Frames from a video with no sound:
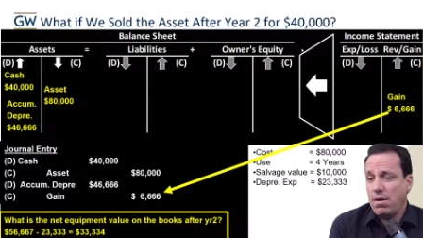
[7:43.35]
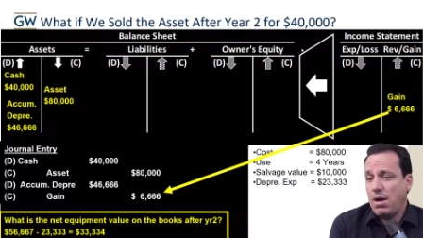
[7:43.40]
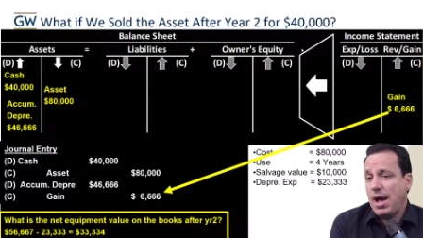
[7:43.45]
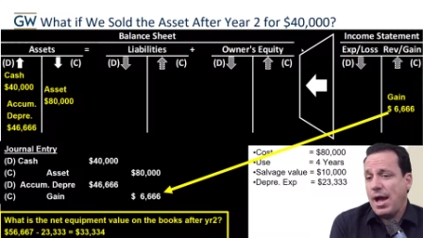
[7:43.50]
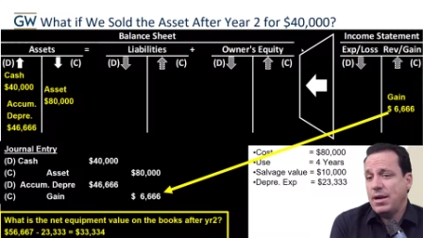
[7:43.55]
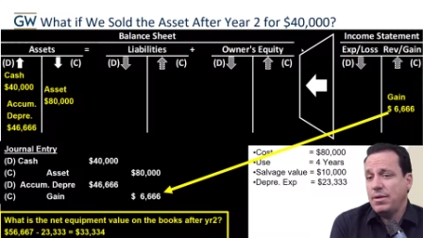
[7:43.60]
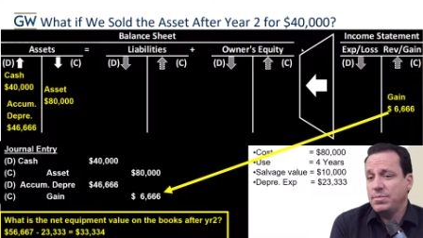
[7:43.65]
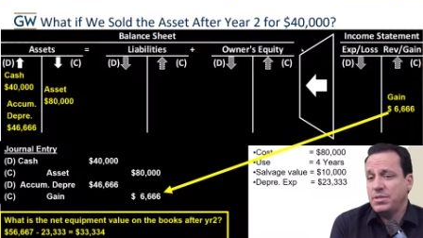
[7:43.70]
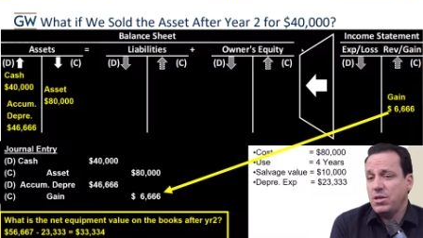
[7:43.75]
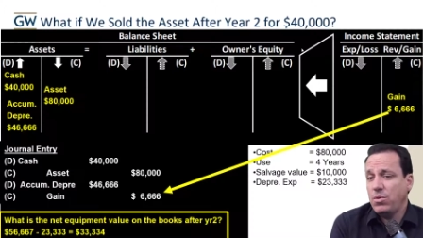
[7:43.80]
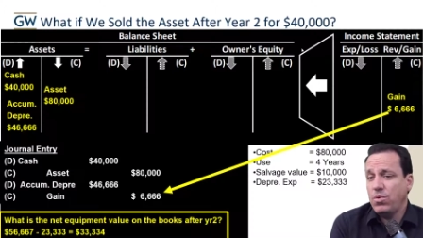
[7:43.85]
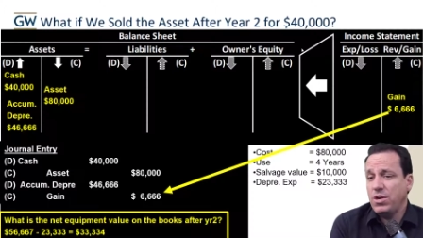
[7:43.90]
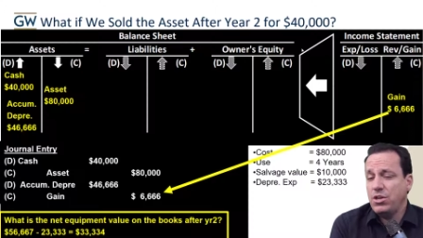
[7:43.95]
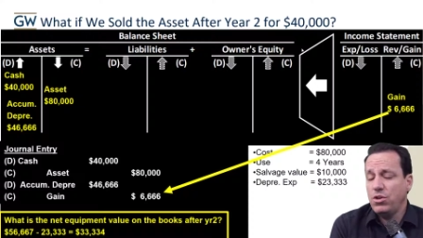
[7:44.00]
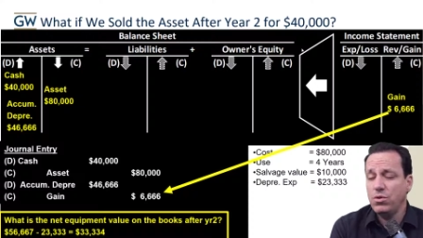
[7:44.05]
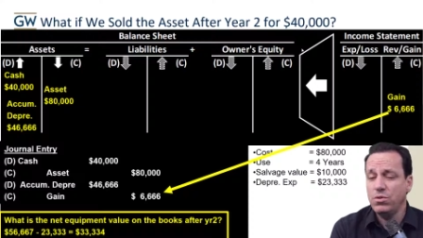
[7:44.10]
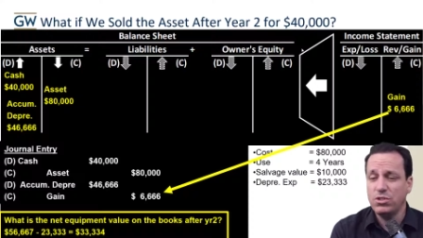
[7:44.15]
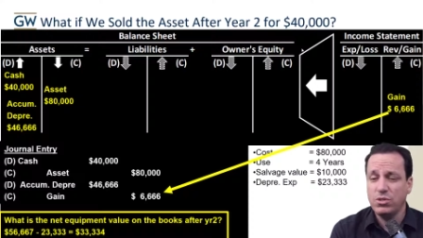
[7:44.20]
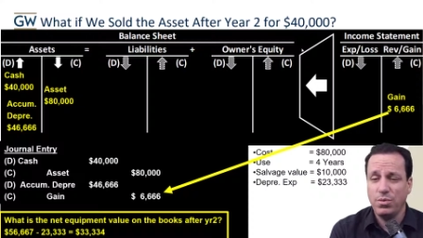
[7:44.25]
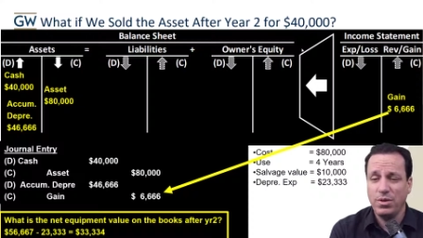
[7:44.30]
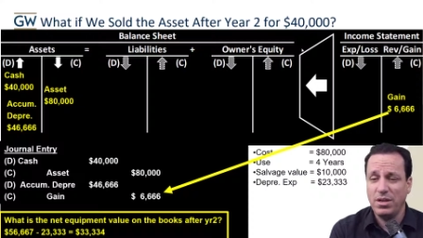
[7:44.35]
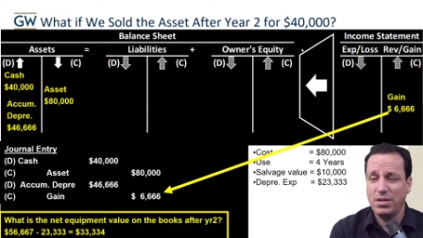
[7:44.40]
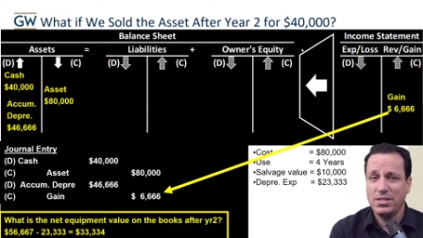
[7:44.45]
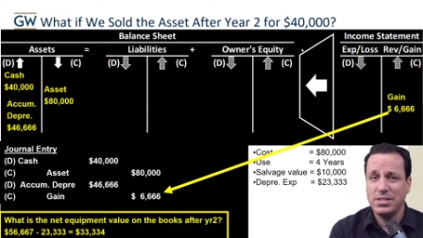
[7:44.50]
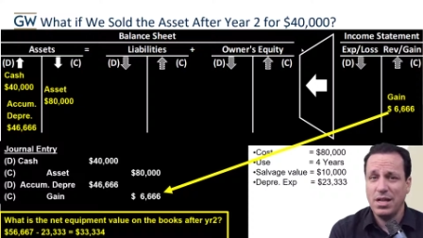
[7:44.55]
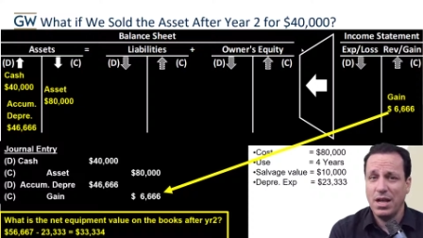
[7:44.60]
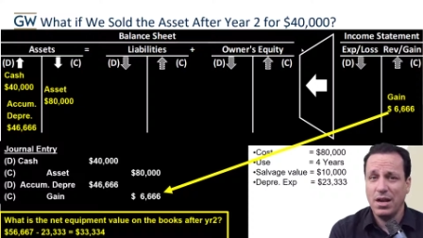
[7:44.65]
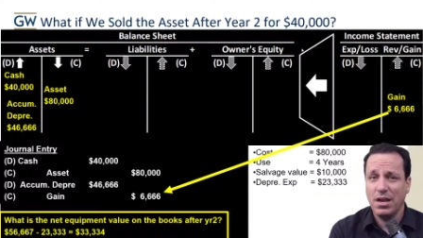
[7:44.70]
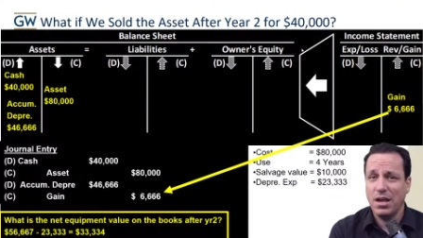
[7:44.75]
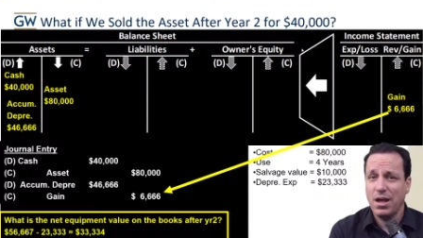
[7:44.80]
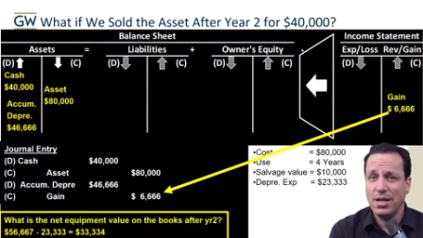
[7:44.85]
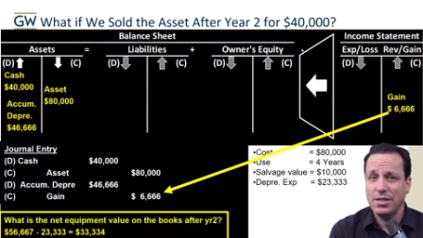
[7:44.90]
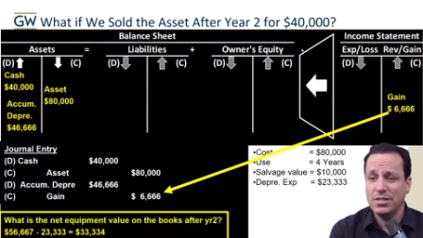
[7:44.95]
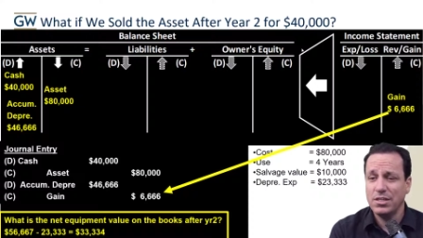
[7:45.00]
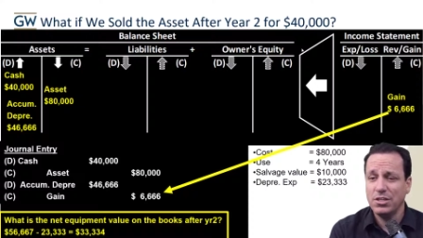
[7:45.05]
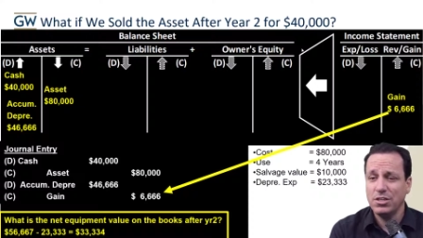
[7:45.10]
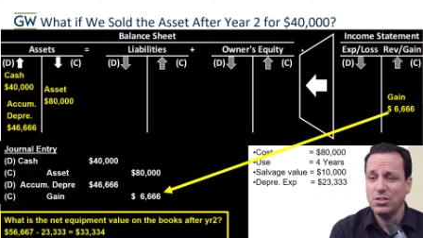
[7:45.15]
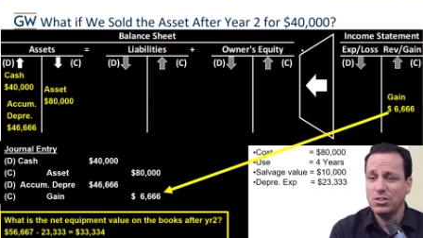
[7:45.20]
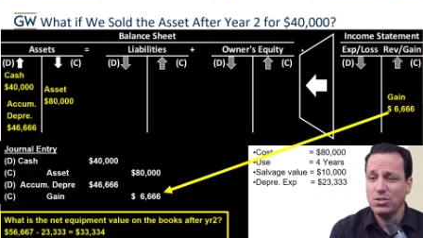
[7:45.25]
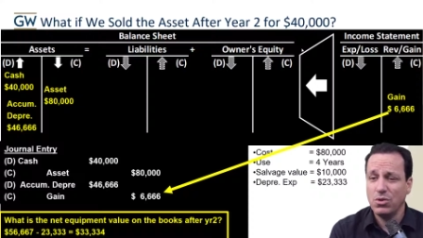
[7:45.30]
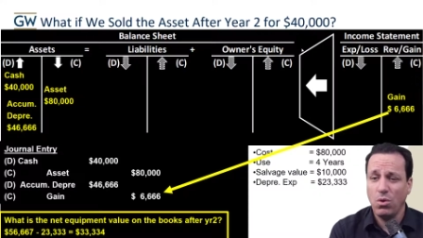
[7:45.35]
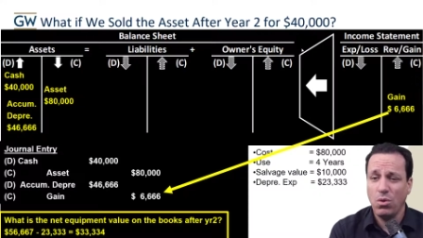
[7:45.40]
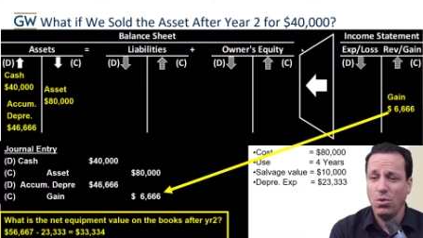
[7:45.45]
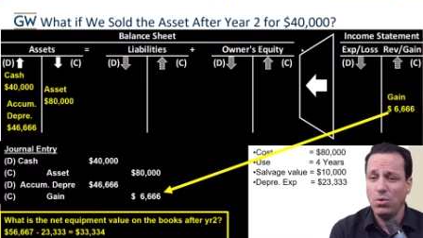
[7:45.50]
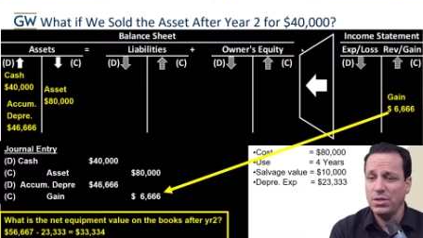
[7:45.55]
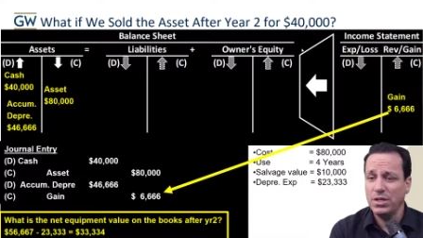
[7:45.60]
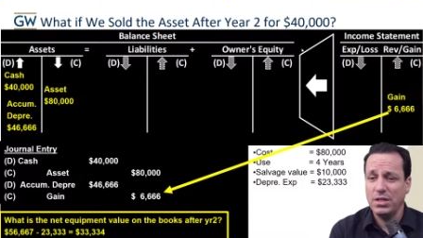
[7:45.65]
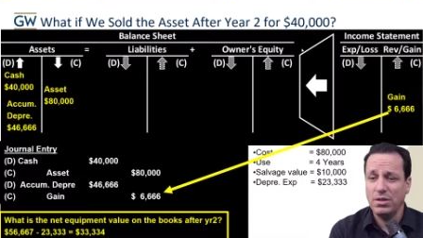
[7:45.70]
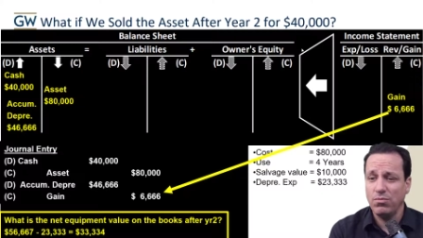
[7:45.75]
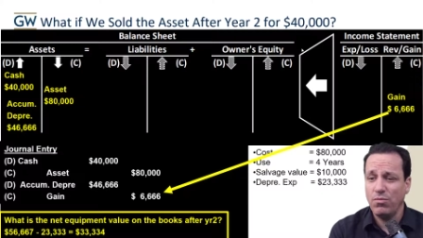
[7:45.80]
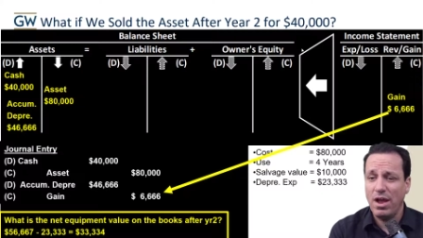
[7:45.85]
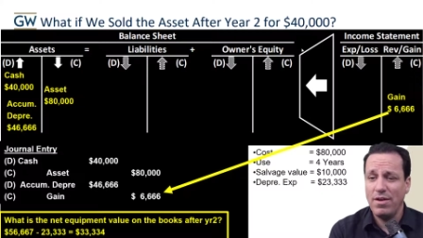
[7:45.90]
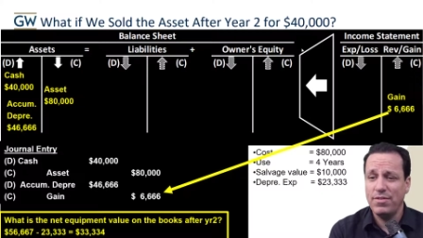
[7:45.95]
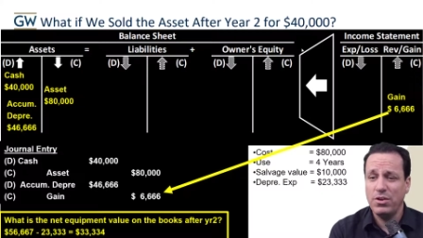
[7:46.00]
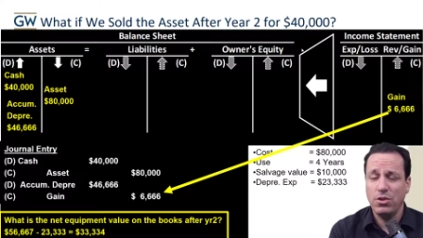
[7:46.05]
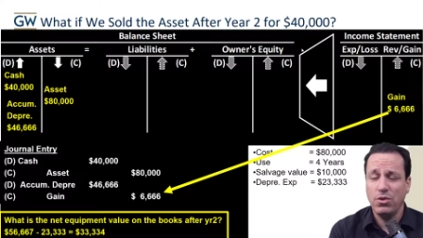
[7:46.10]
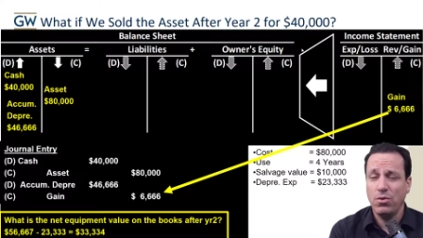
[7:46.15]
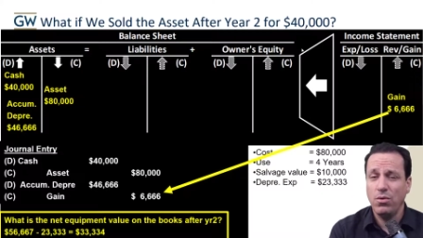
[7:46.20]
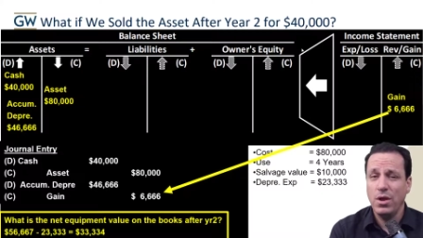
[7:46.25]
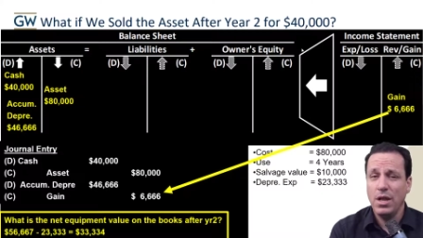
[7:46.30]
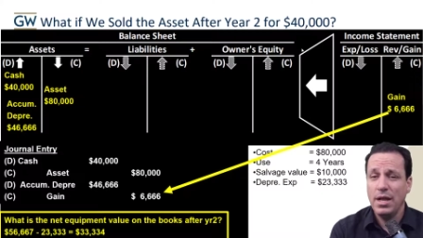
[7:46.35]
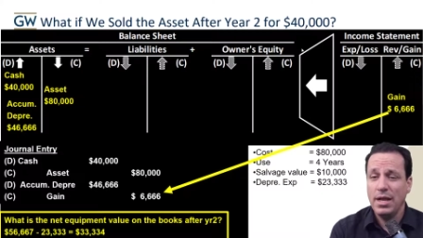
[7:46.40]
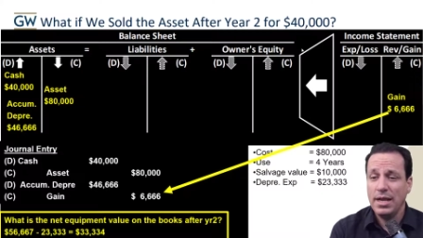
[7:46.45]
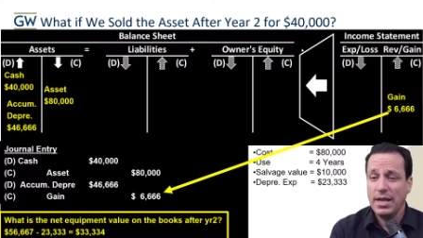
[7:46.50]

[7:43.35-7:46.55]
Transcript: items that we do so it's not a cost of goods sold and revenue